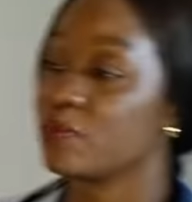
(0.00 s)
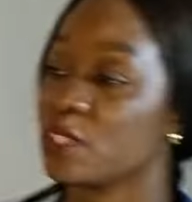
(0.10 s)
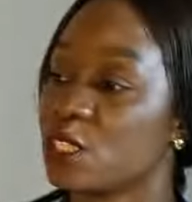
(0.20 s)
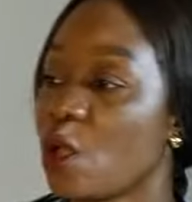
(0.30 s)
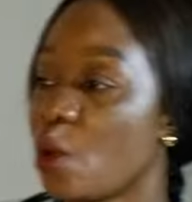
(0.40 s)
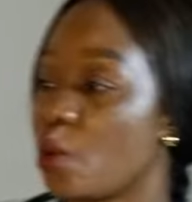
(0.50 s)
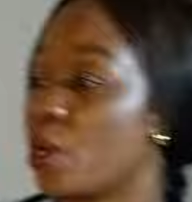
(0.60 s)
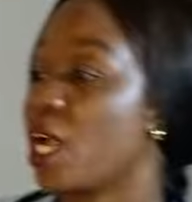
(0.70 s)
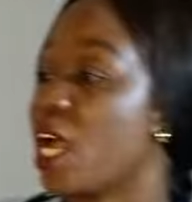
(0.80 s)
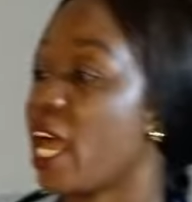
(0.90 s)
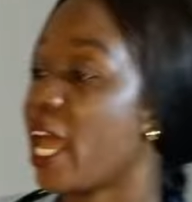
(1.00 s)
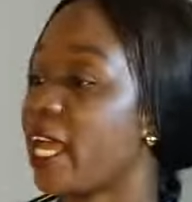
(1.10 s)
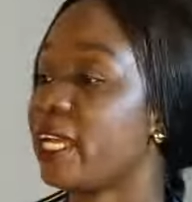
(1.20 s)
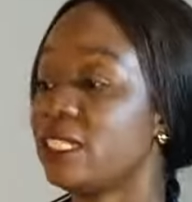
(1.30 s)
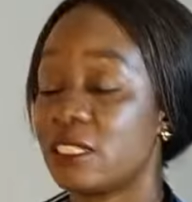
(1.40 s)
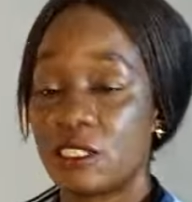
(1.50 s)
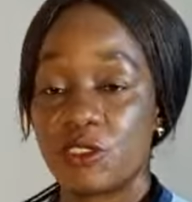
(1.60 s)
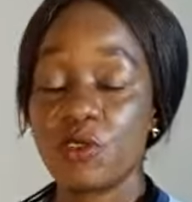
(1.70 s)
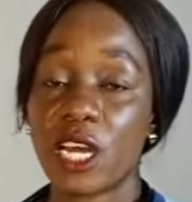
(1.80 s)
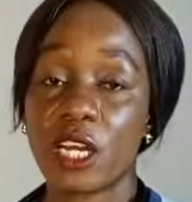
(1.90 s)
So, and
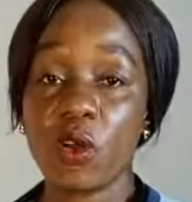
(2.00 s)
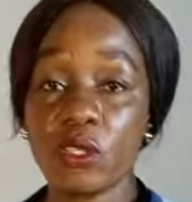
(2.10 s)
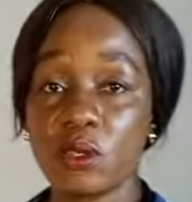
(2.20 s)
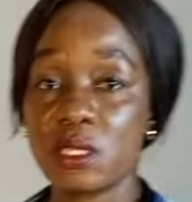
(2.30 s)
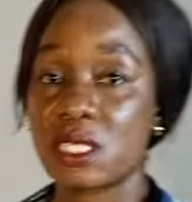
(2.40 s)
you can also